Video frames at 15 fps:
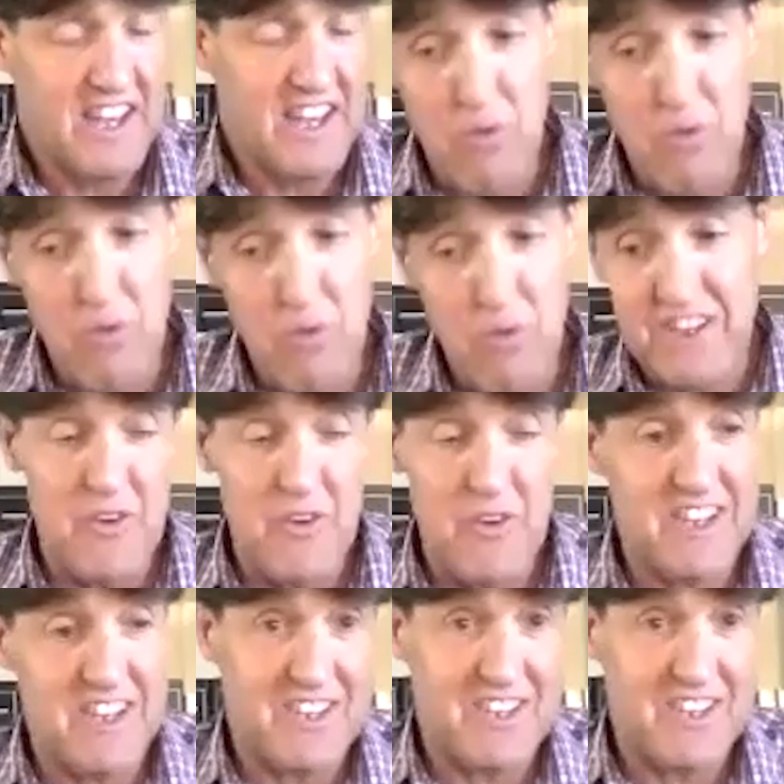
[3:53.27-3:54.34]
Now, I won't
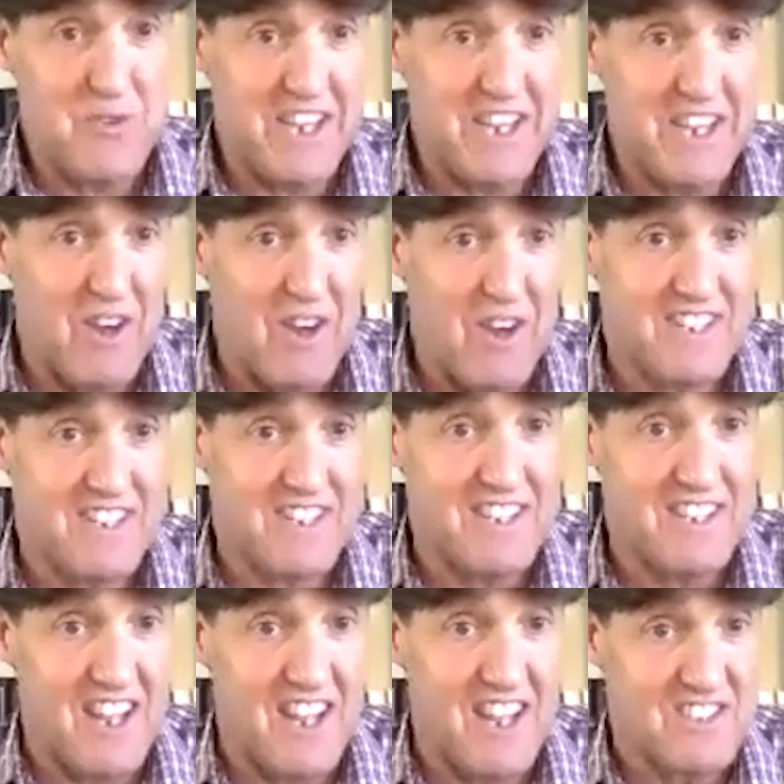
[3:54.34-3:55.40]
go into any great
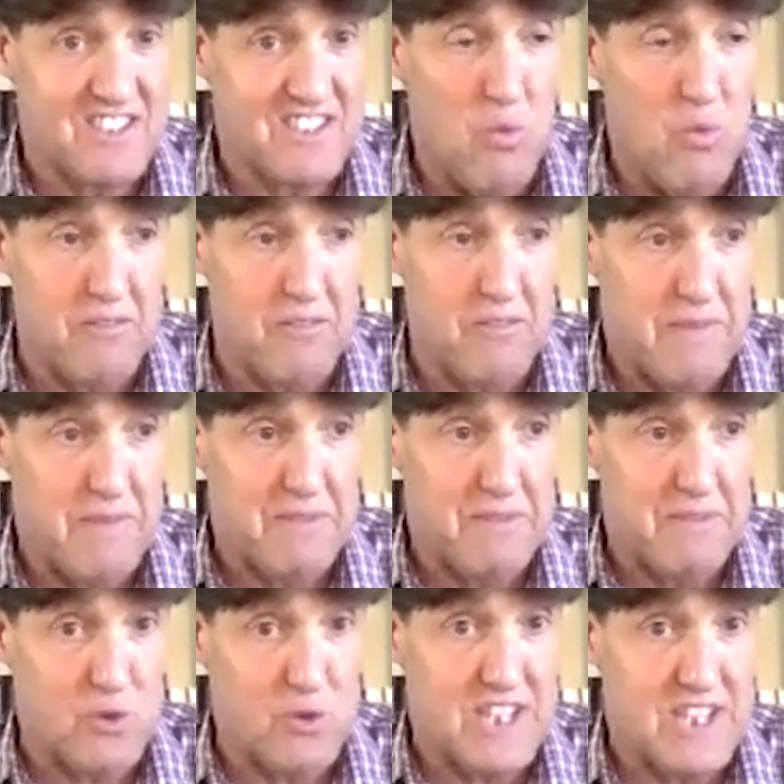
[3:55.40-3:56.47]
detail as to what
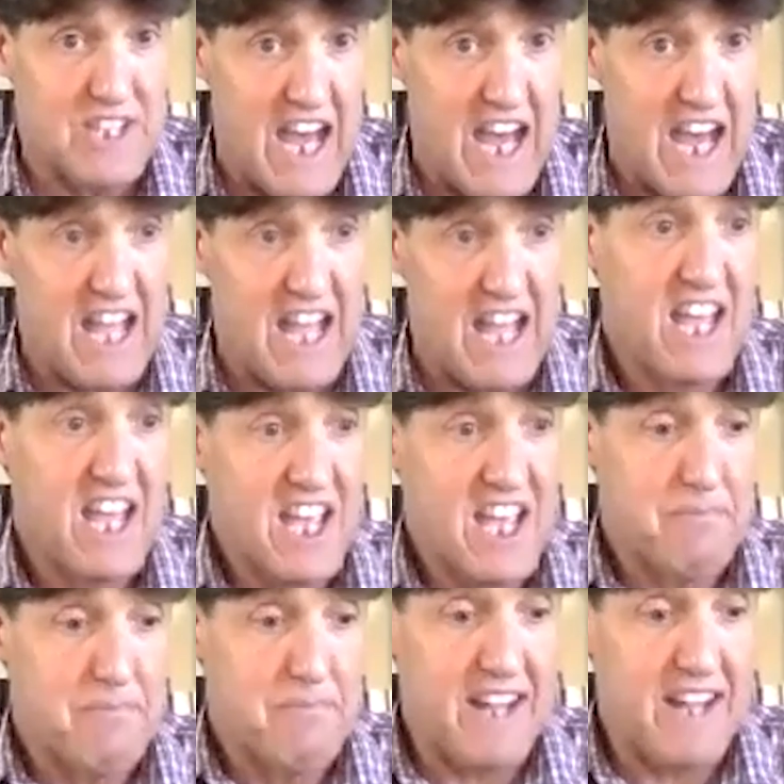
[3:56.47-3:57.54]
public goods are,
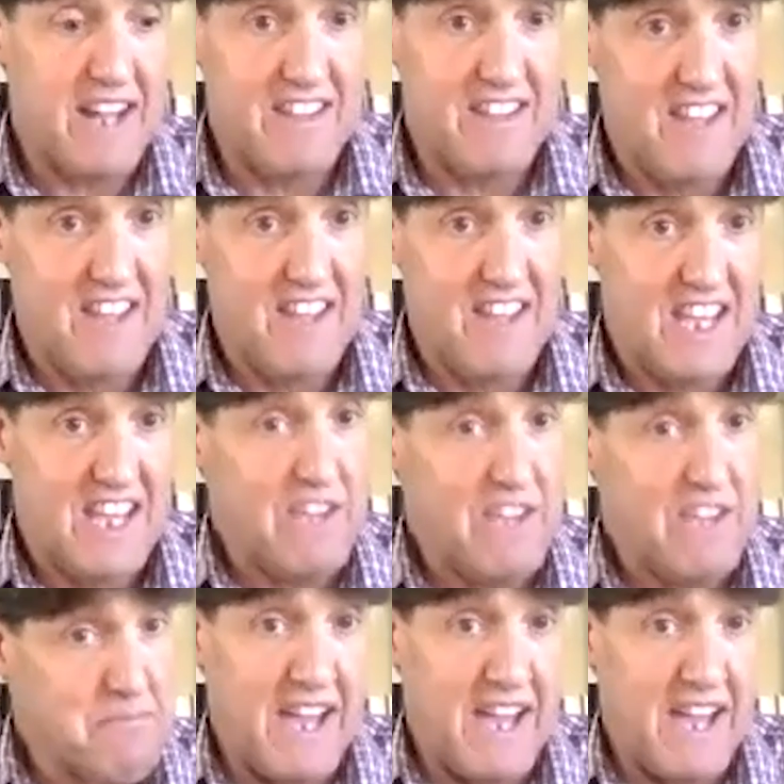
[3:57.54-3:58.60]
but
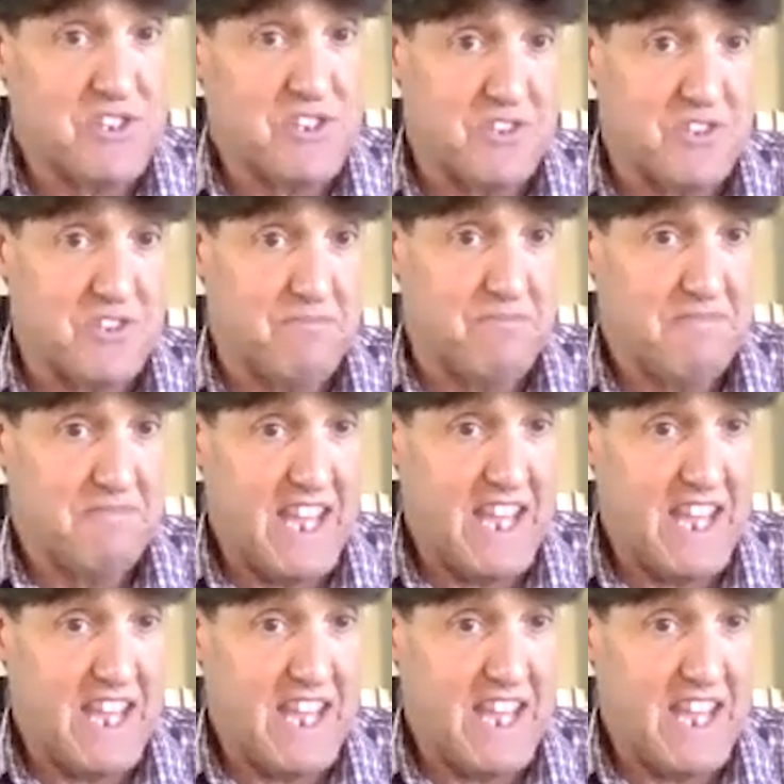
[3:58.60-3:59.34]
even mainstream